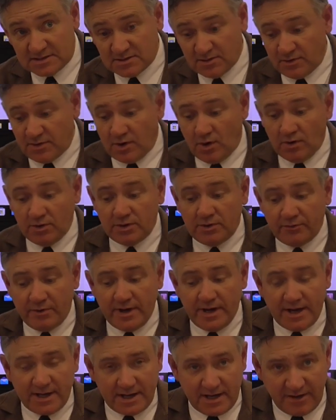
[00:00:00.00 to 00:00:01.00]
So the only
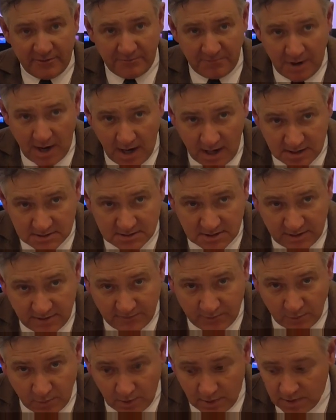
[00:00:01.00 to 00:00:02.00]
way I can have
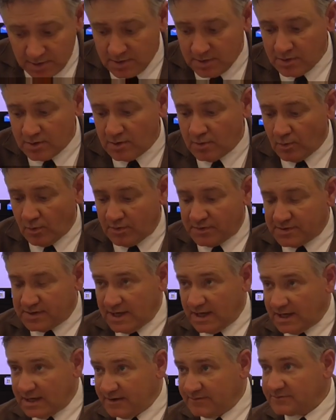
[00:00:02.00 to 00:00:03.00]
positive work with
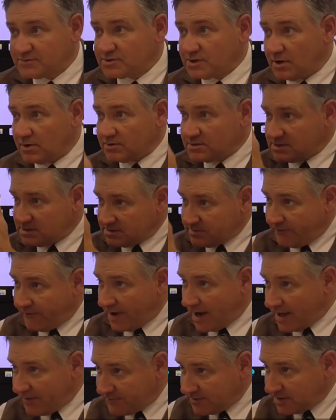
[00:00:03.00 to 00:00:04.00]
negative charges if
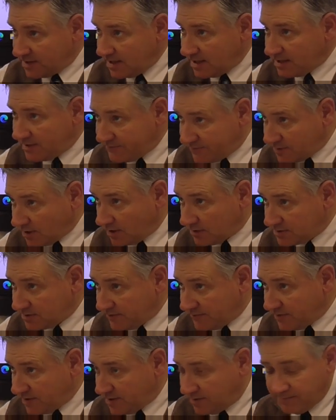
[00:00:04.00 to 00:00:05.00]
I have a negative
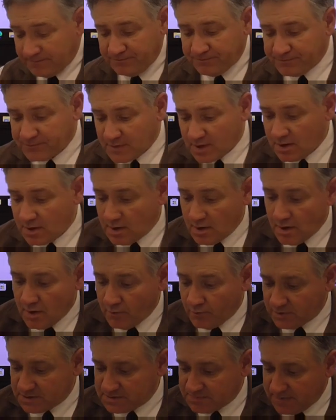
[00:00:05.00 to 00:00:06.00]
delta V,
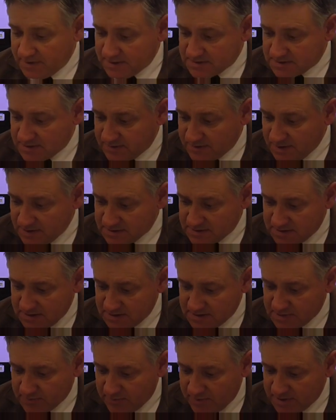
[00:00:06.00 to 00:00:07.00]
which means in this
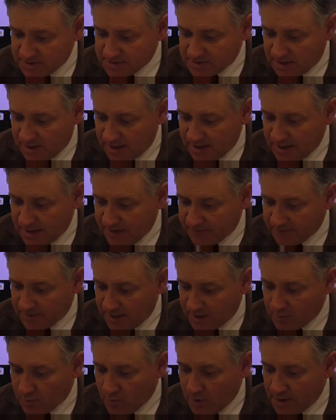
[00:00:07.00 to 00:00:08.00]
situation I'd have
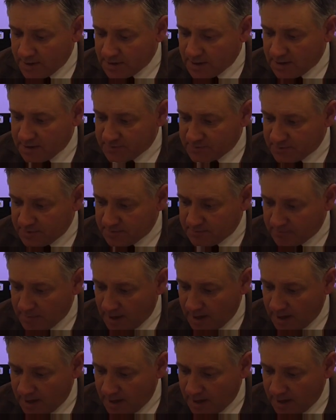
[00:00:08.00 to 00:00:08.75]
like 100